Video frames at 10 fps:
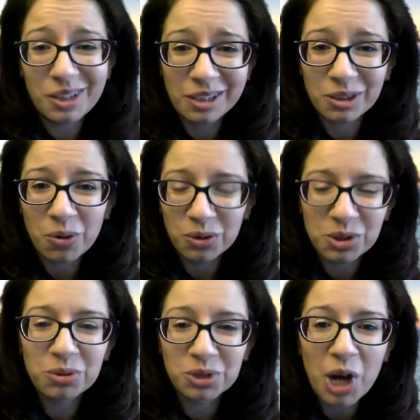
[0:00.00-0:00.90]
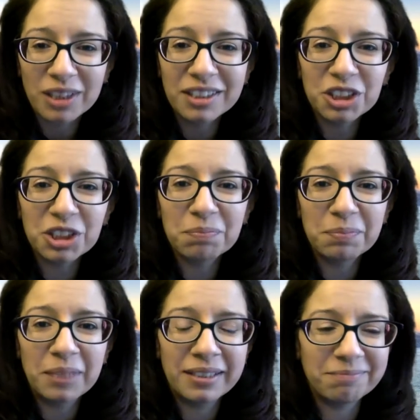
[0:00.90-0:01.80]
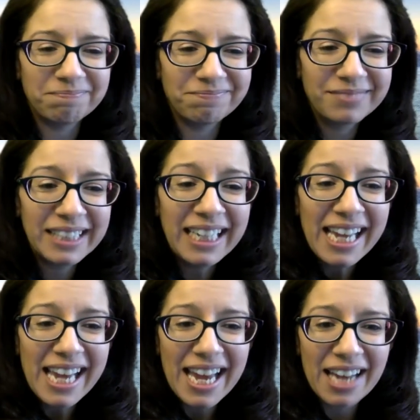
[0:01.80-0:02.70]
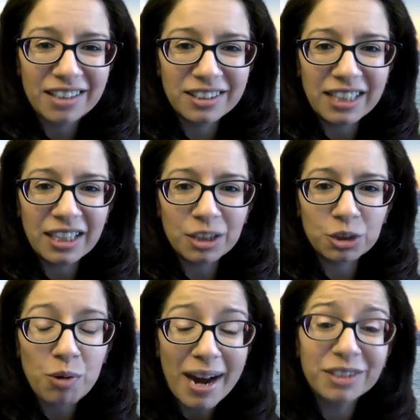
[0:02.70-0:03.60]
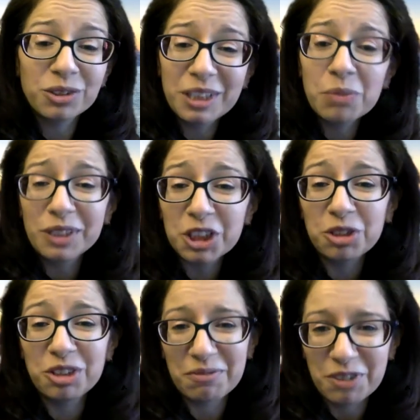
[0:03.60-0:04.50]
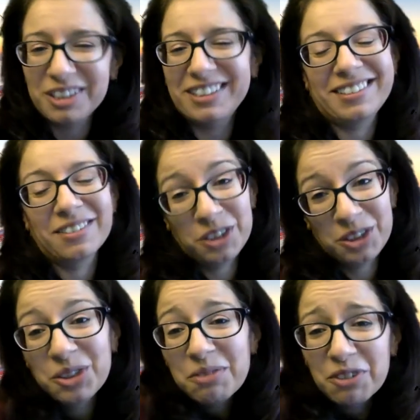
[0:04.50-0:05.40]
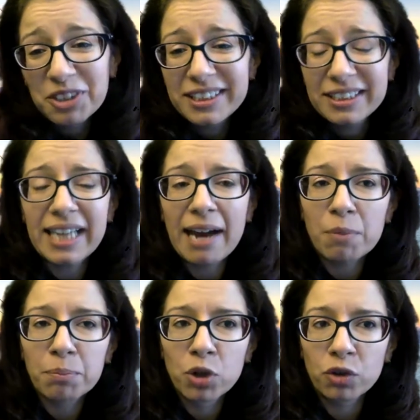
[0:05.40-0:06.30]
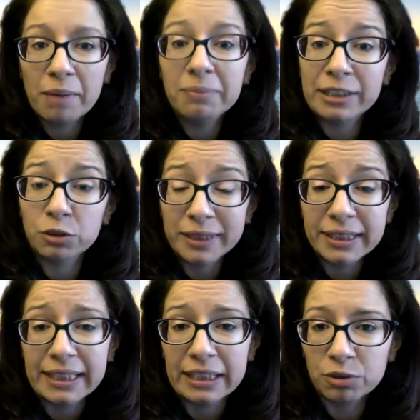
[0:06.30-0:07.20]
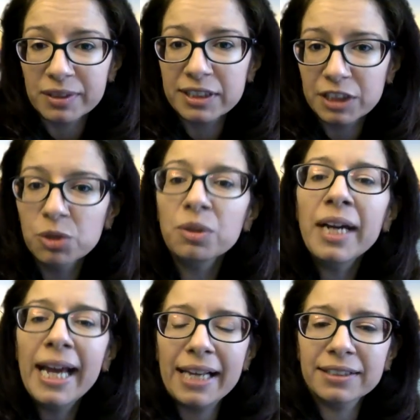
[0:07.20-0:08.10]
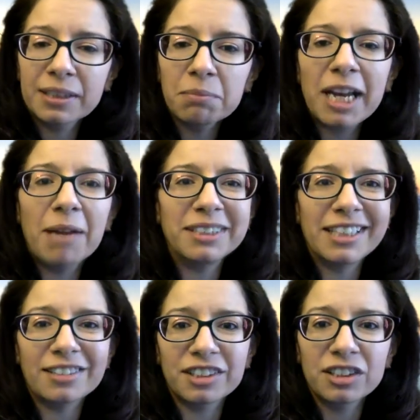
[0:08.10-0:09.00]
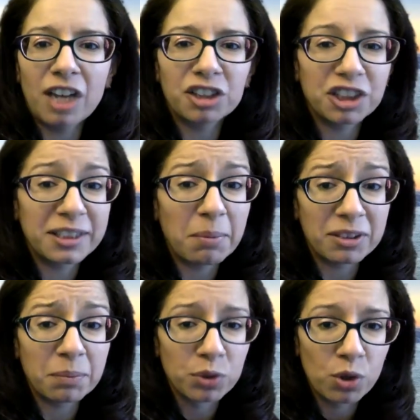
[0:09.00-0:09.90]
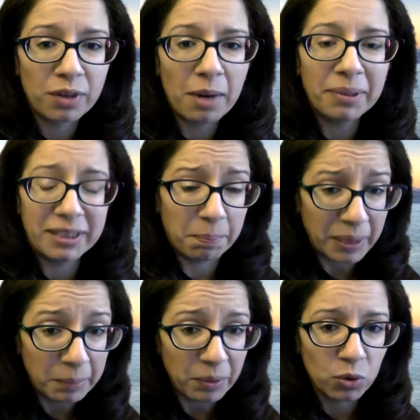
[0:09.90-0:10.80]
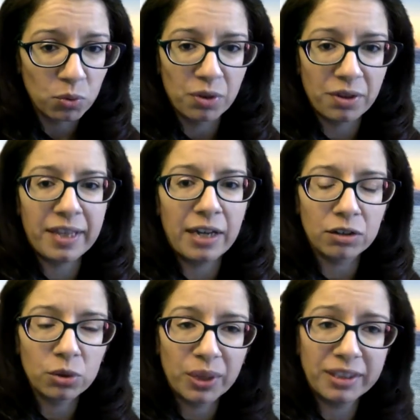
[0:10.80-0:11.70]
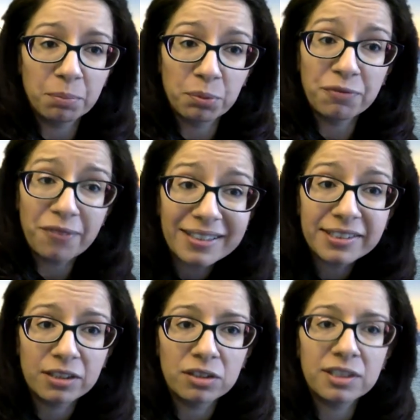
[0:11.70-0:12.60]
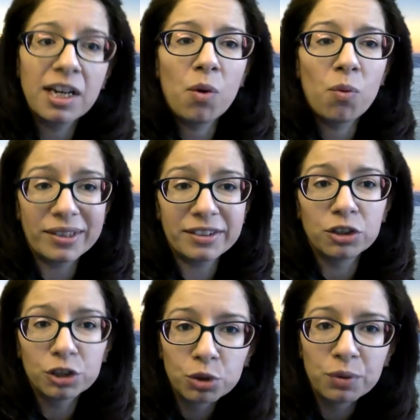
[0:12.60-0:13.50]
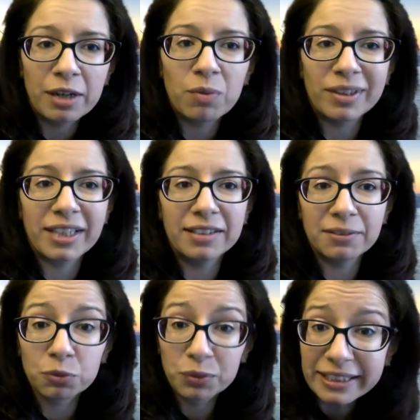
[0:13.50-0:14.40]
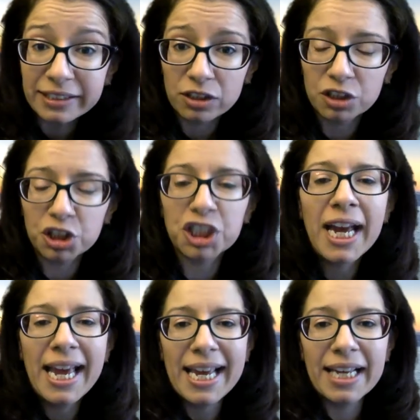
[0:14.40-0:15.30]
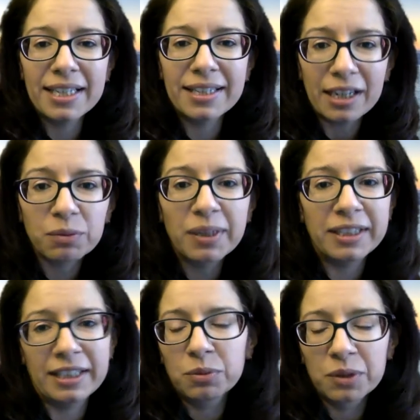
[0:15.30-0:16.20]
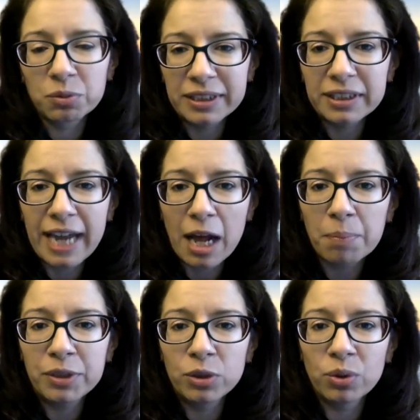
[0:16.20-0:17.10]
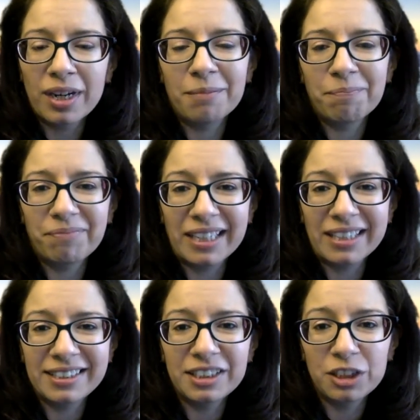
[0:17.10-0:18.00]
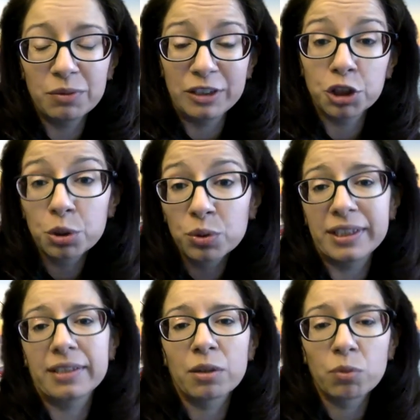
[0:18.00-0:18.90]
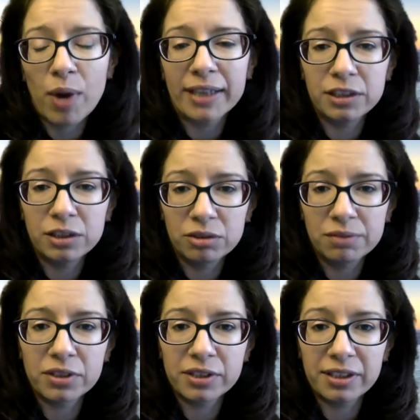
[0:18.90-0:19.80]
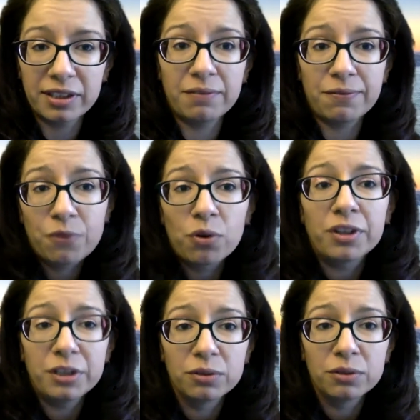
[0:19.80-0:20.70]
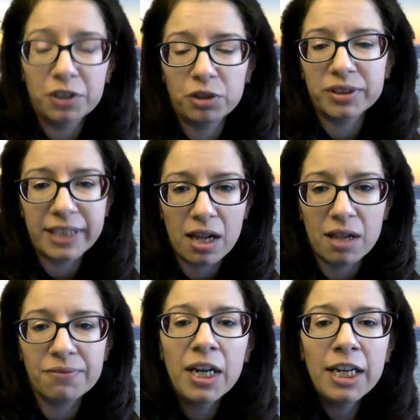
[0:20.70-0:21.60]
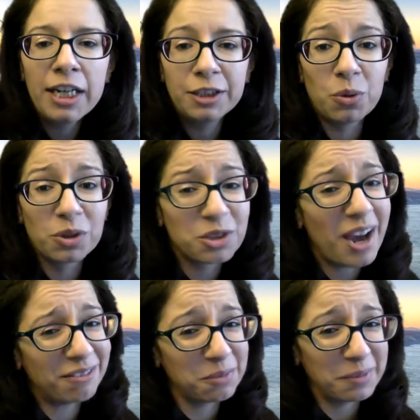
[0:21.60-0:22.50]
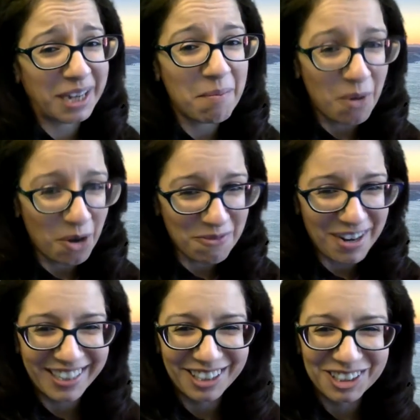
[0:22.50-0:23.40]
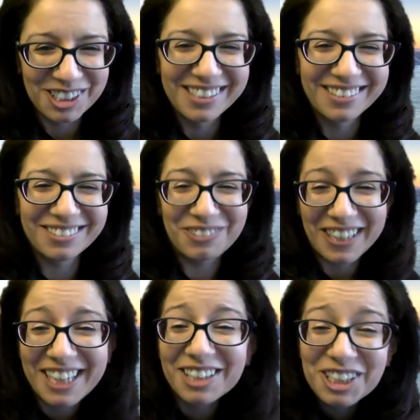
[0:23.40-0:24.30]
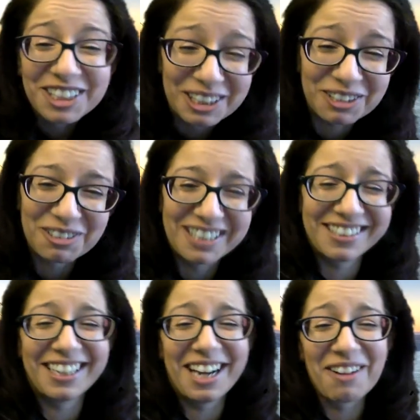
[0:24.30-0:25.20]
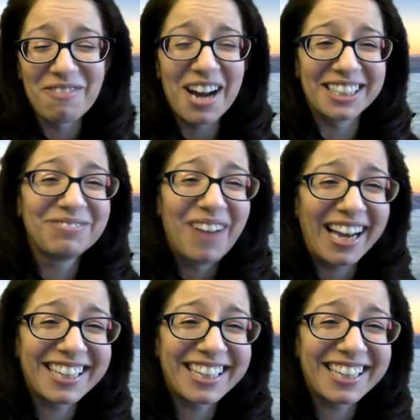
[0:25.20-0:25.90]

also knowledge, and try to see which universities have a program that really interests you. And sometimes that's not just about the program, but the people who work there. Look at the professors, what they're doing, what kinds of research, and that way it will really help you, assist you in choosing the right university for you, for yourself. You also have to become more financial literate than I was back